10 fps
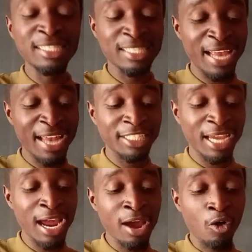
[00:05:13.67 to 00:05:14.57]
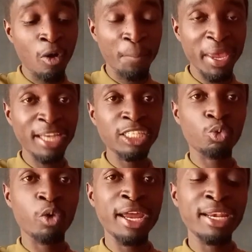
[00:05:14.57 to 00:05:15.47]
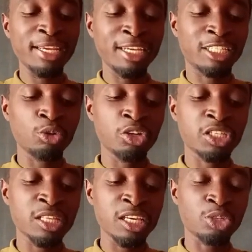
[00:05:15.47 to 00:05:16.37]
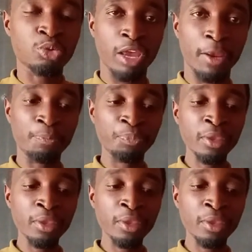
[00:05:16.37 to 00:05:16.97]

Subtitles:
larger compared when it was this way.